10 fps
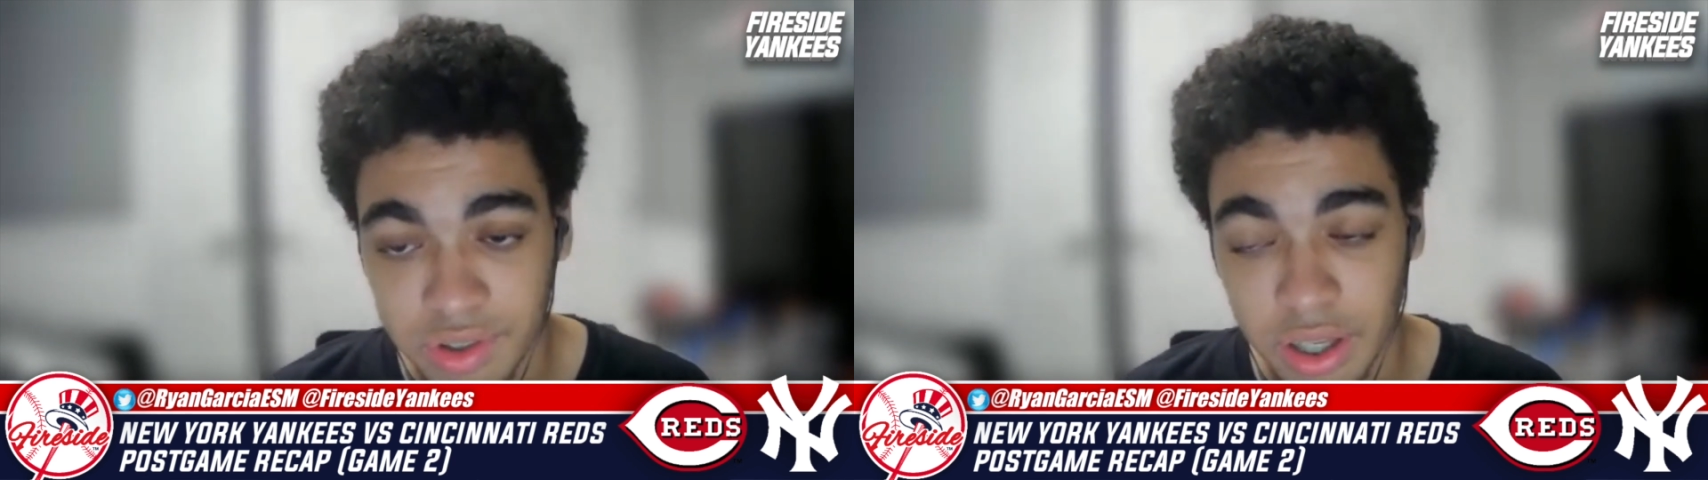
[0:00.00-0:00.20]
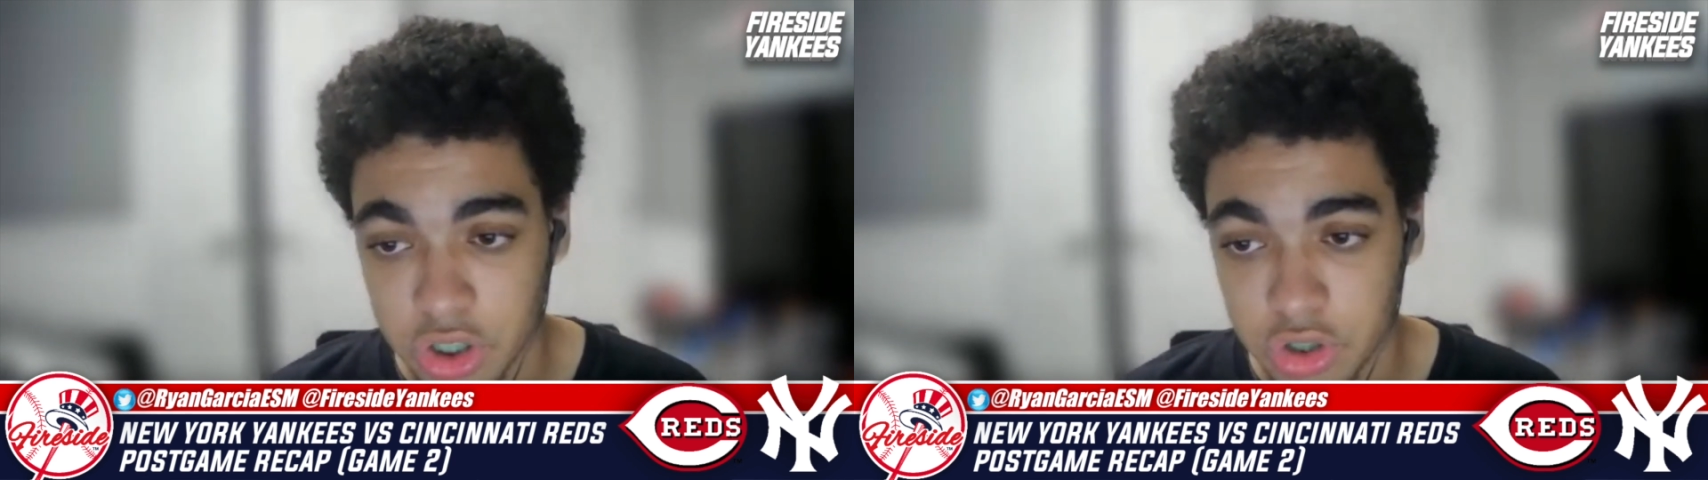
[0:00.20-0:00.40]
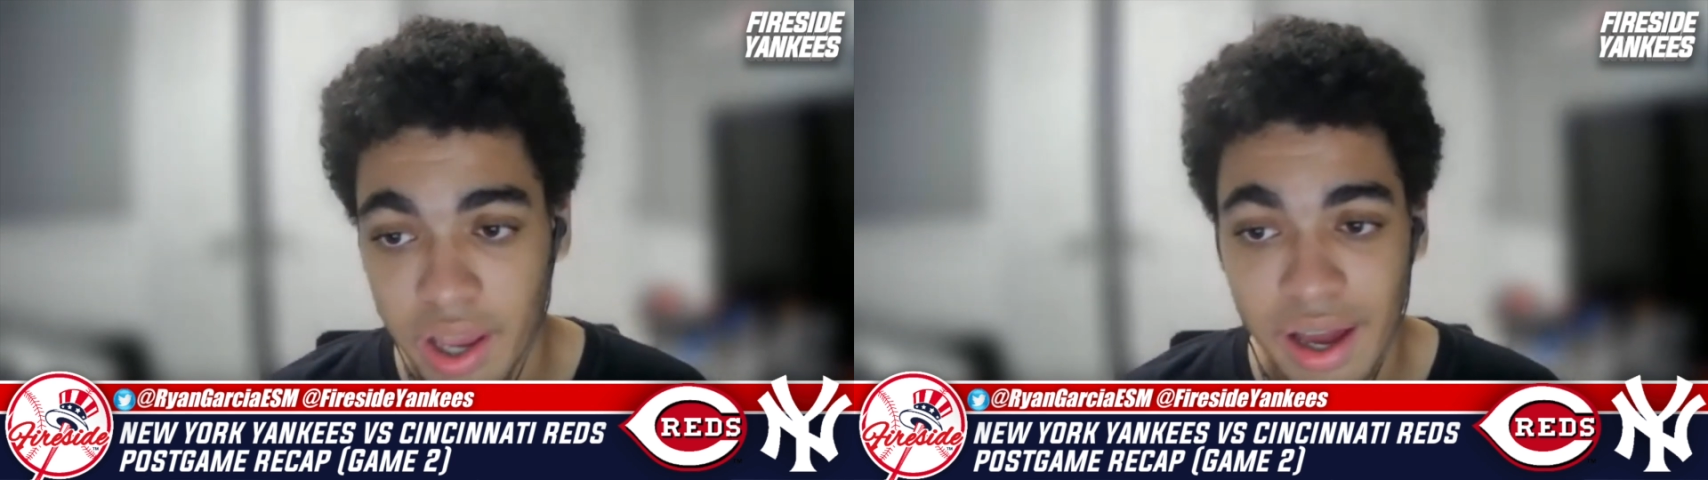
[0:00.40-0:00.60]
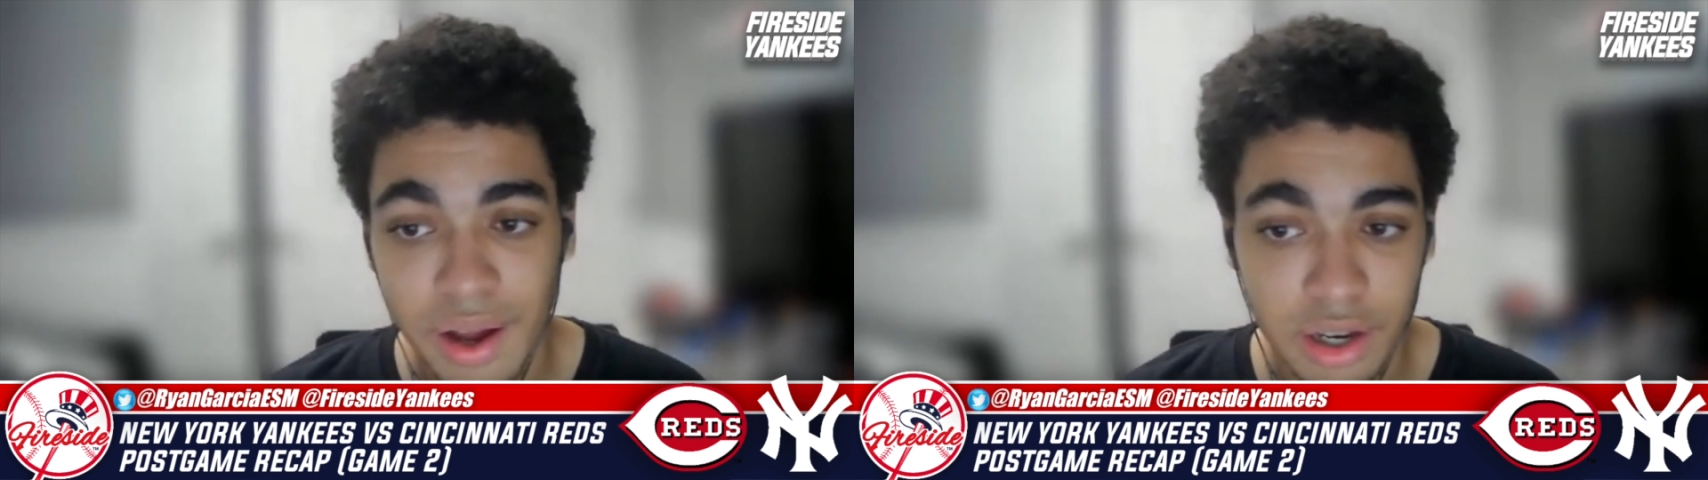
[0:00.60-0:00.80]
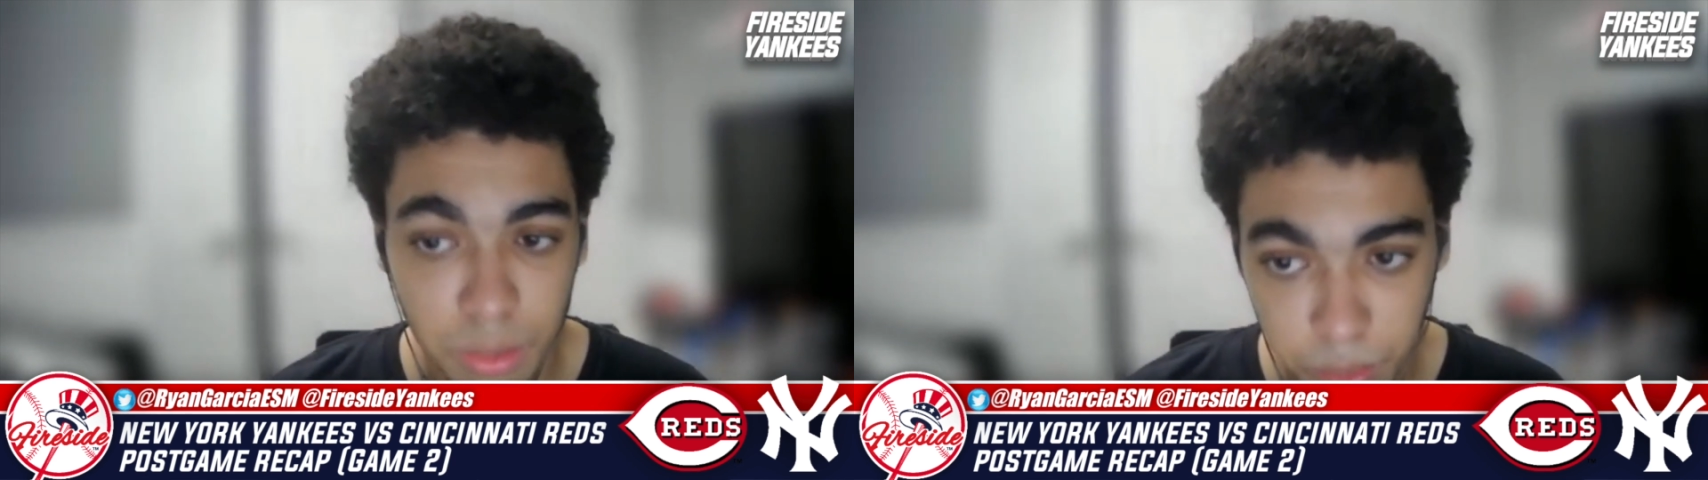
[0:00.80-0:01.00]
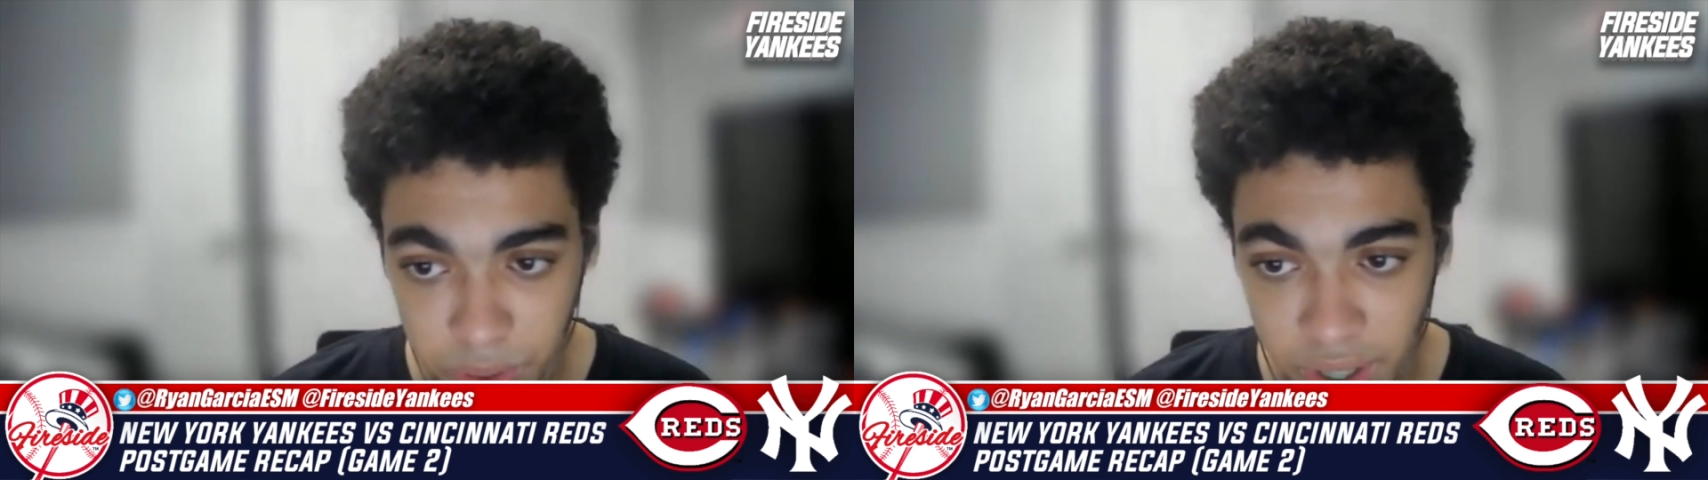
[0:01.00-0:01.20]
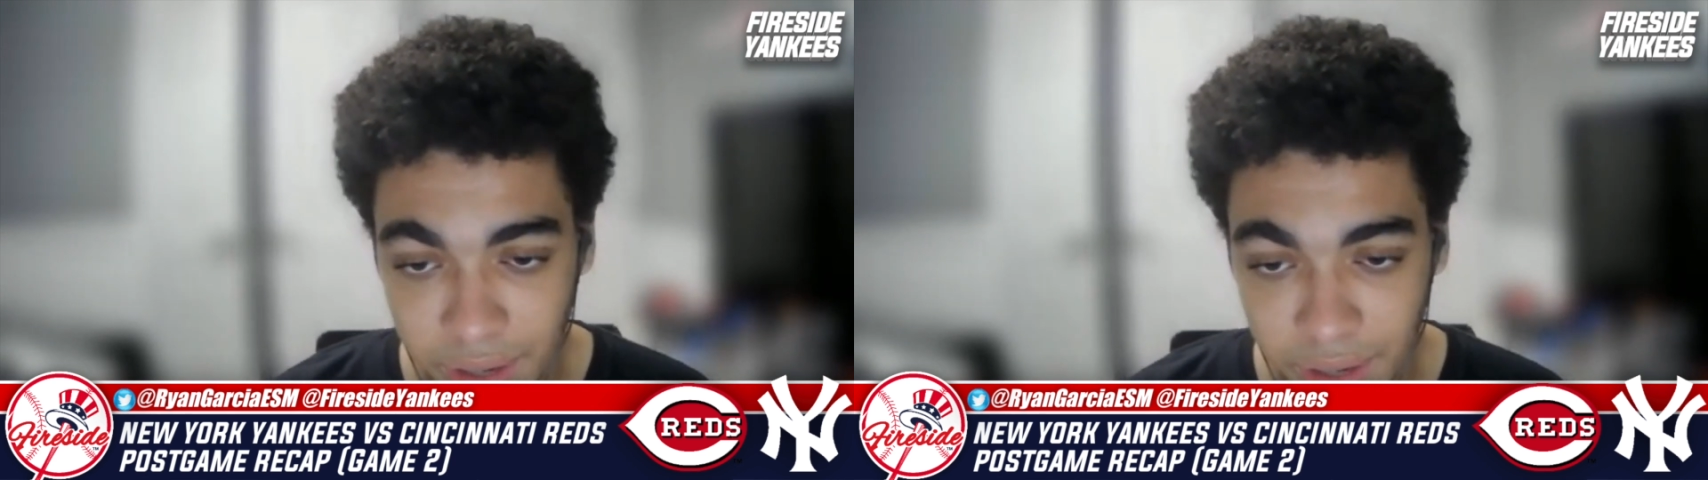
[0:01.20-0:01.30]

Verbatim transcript: getting a strikeout and a double play